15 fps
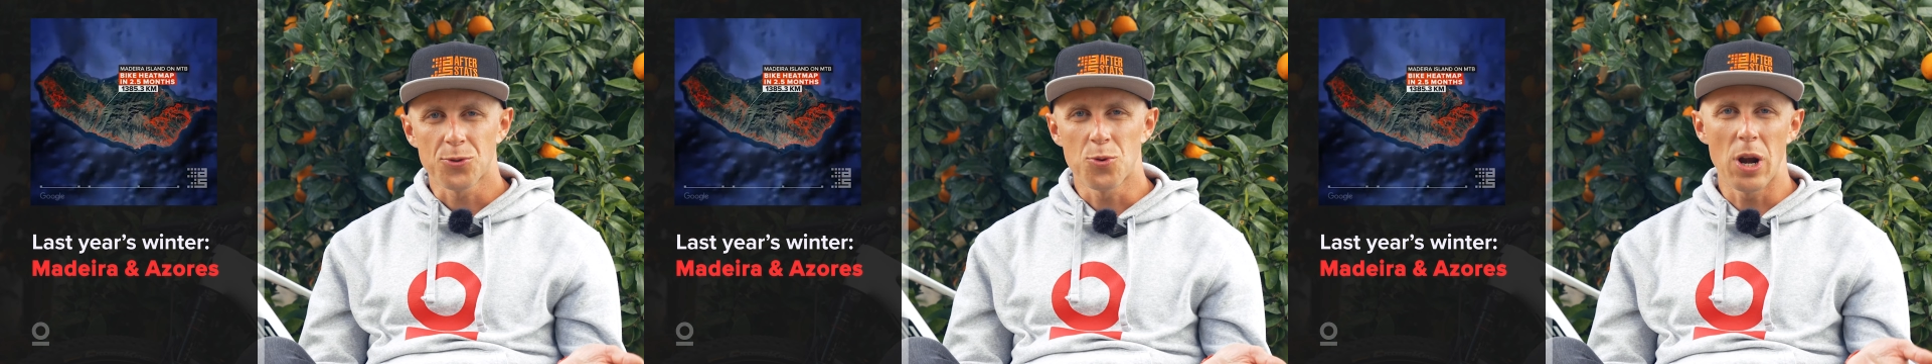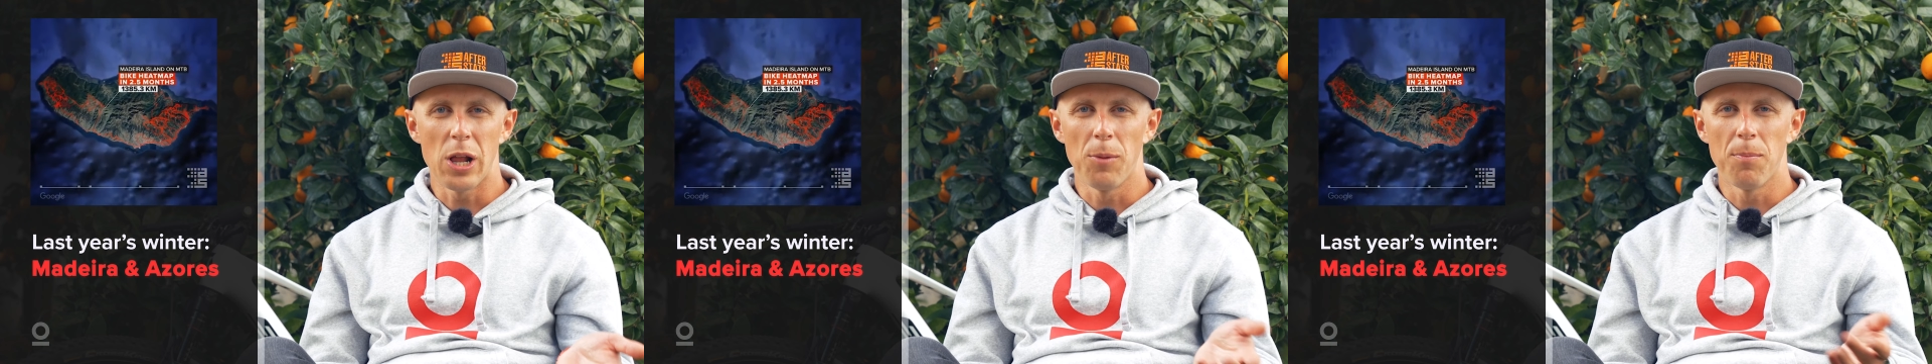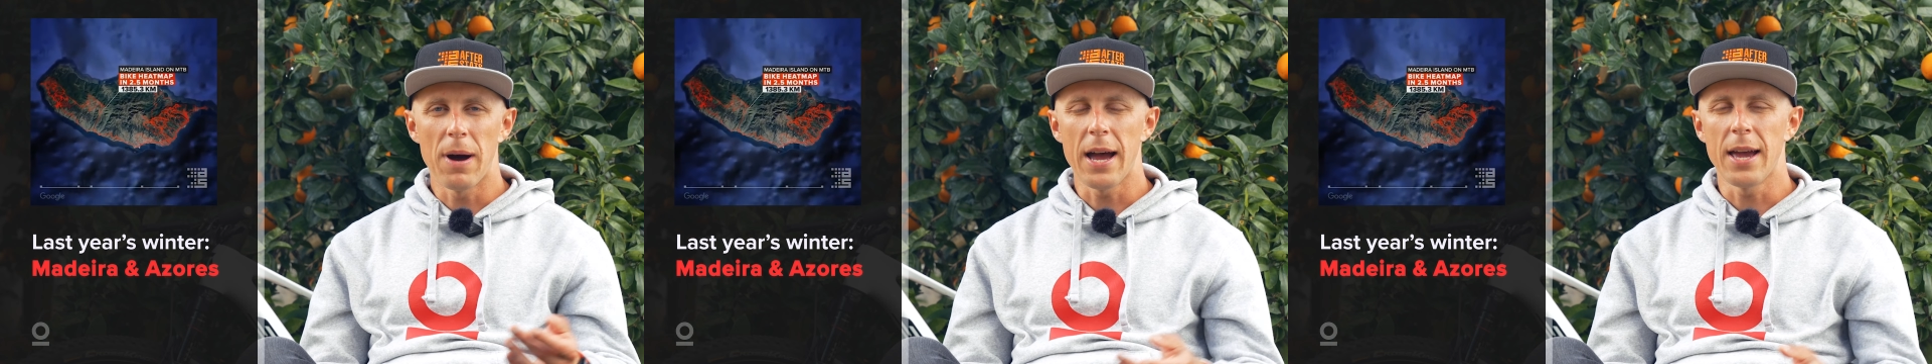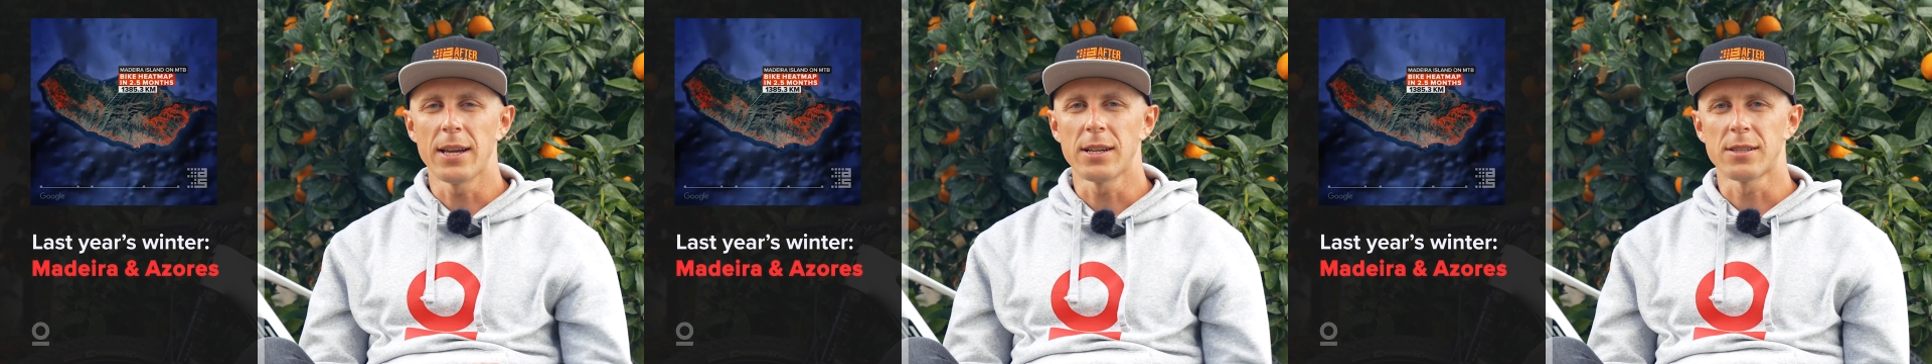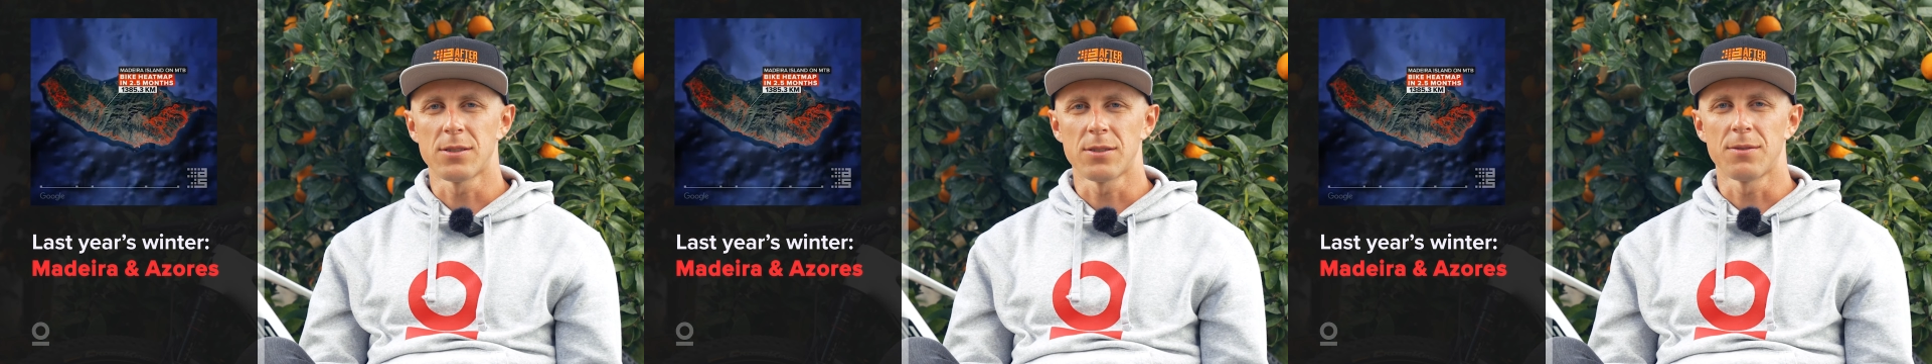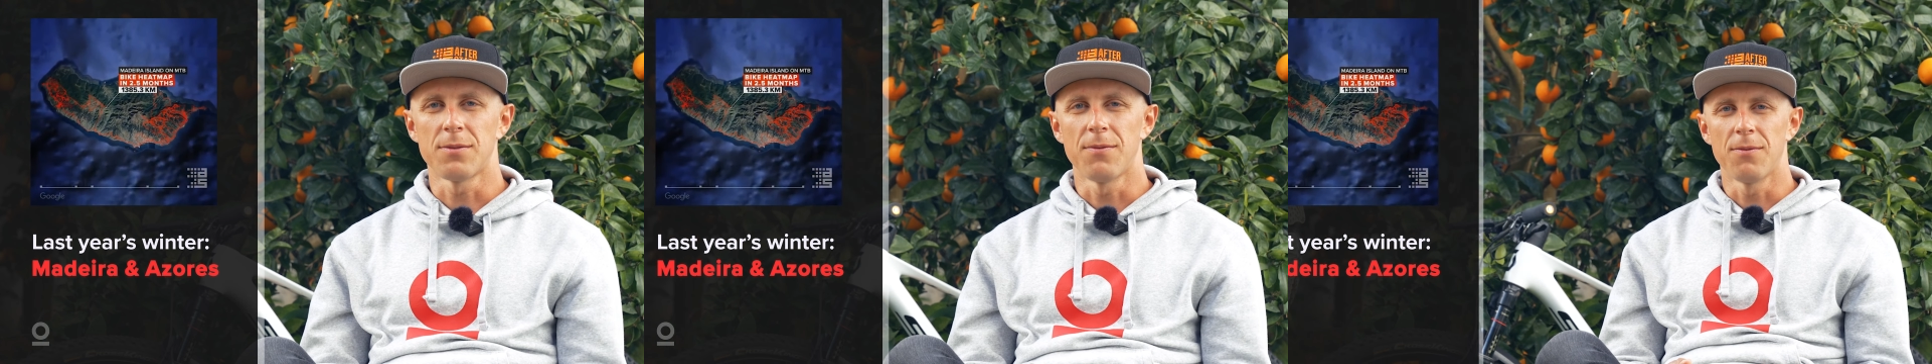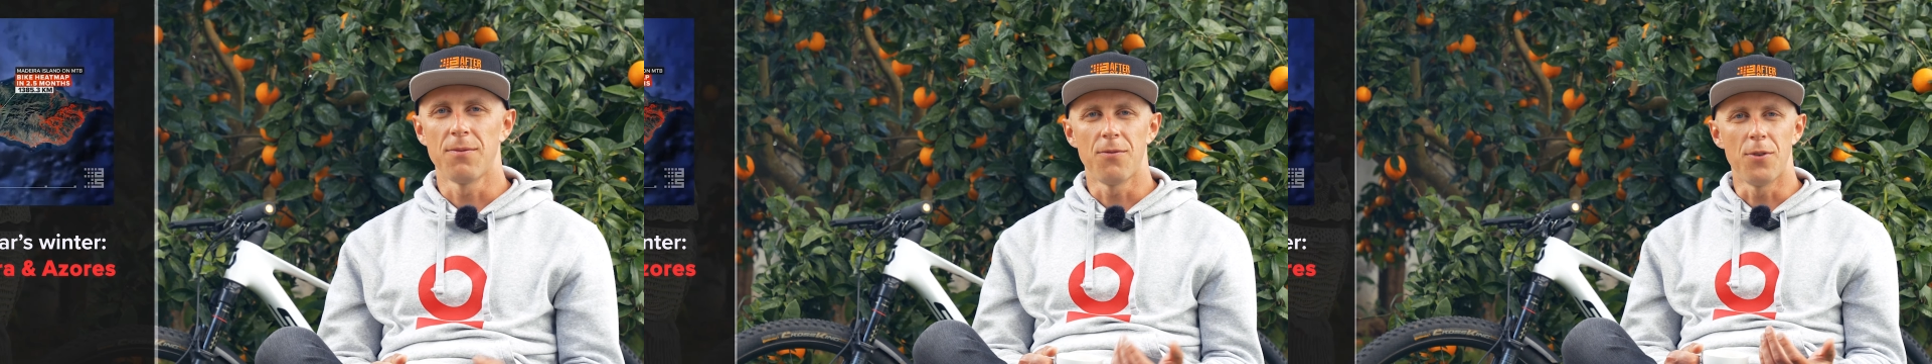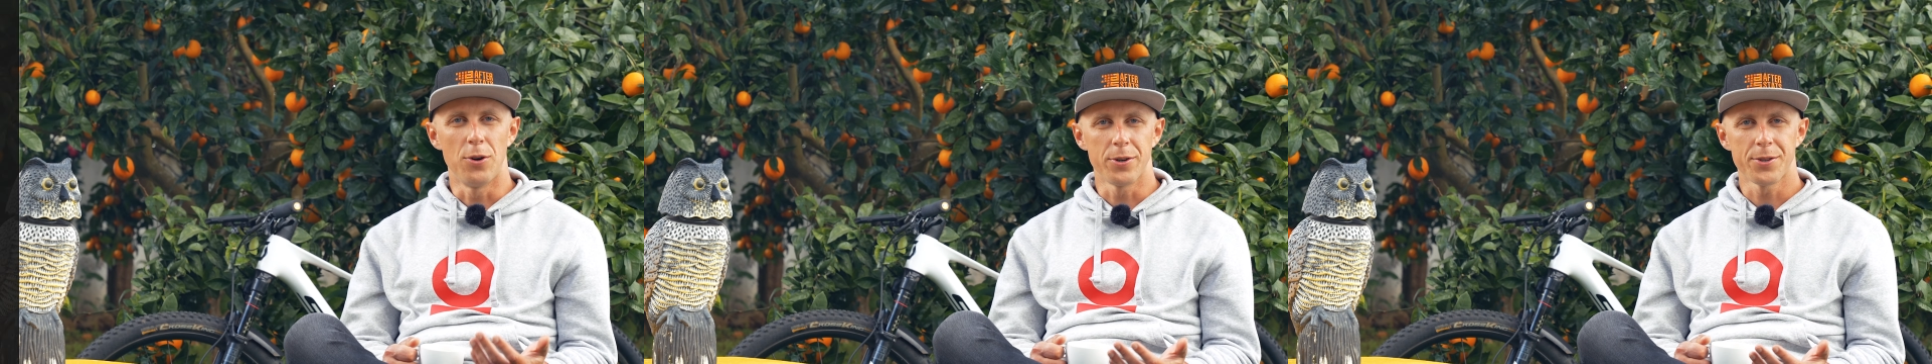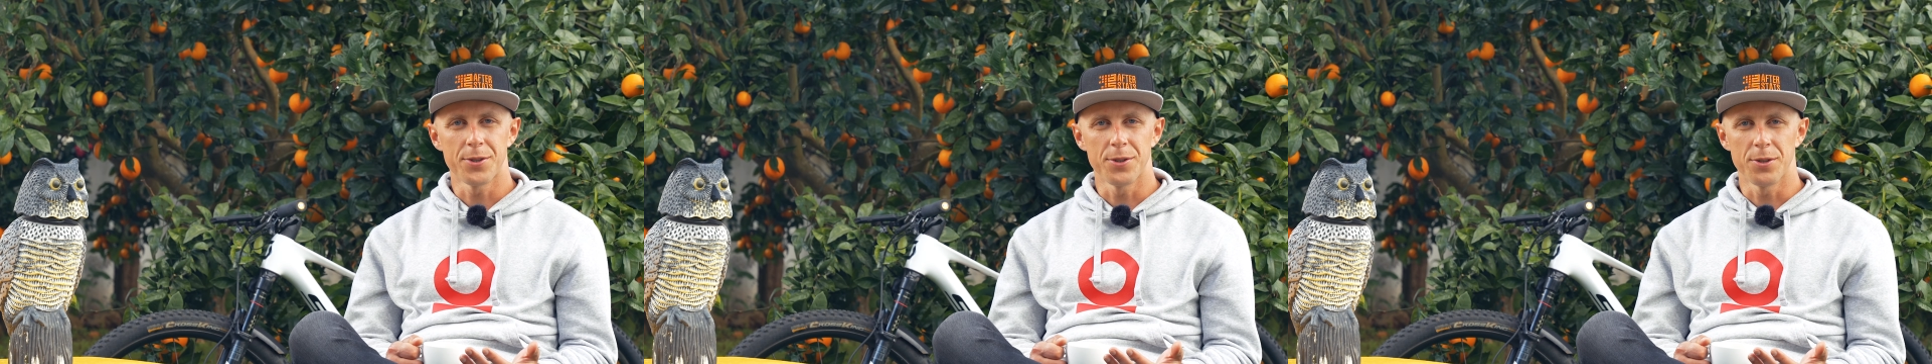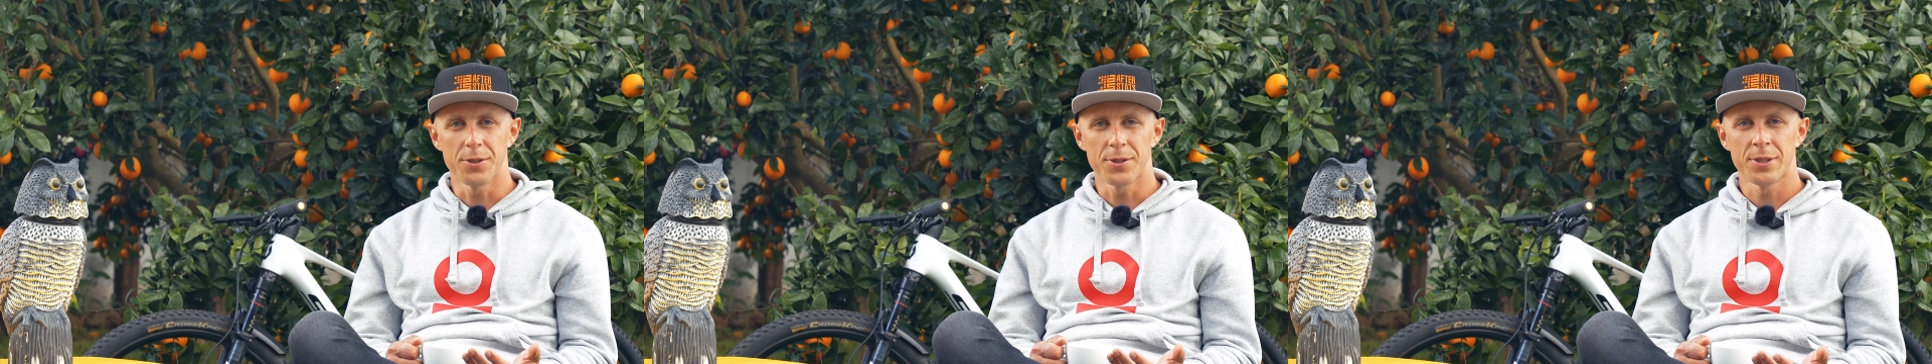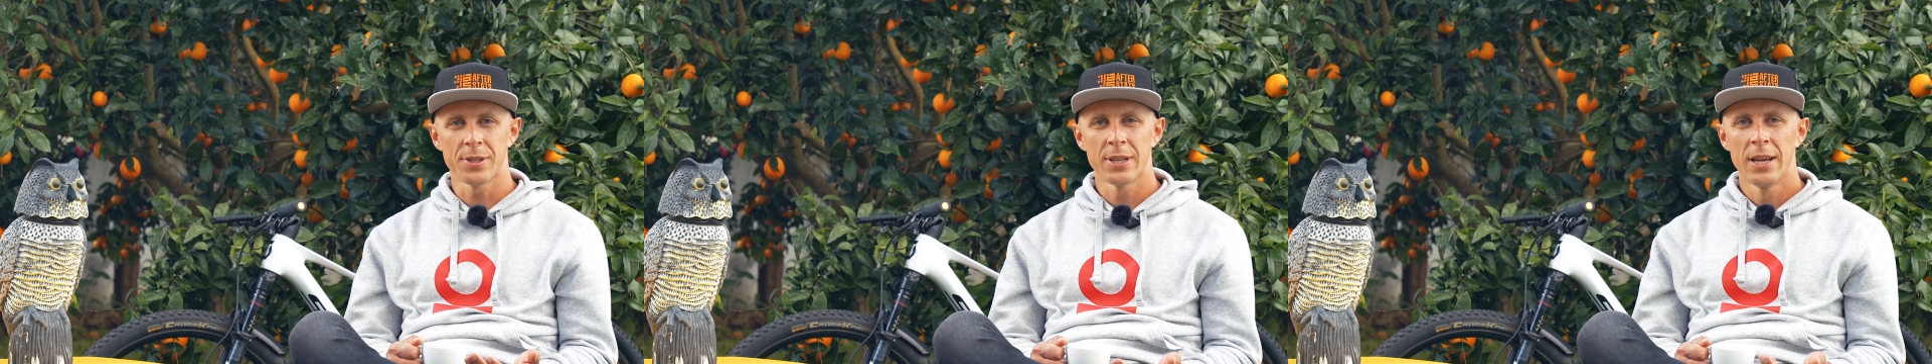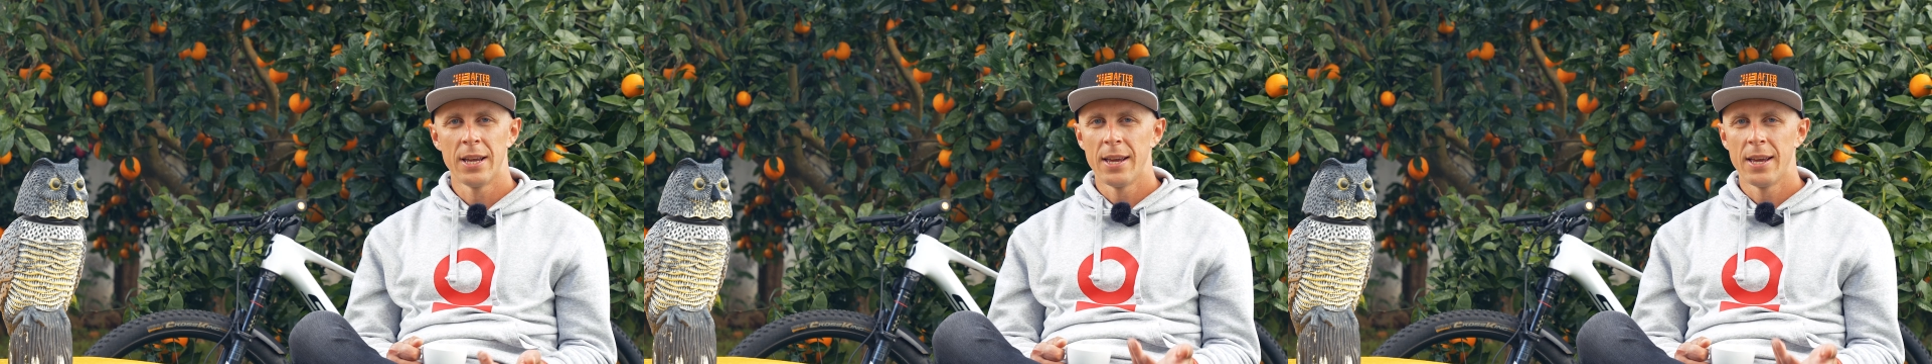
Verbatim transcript: trail bikes versus